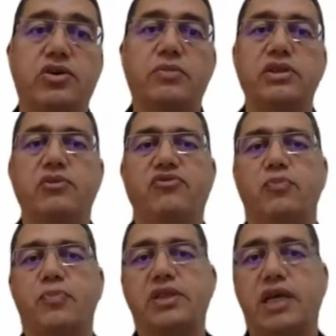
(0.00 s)
Urban
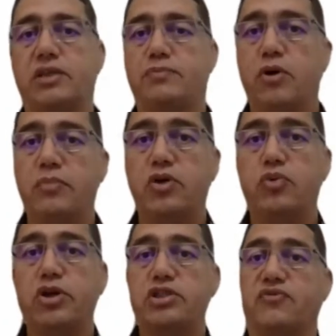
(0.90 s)
Development, and Public
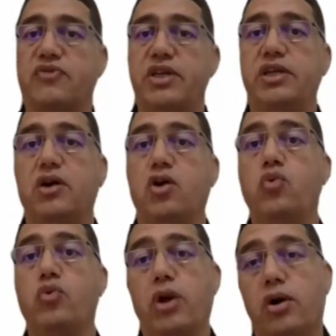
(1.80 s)
Works of Kenya,
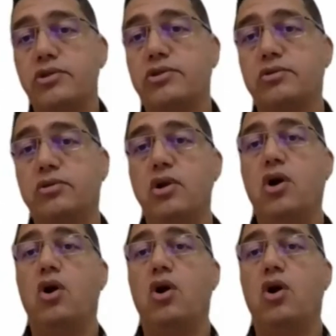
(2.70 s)
who will also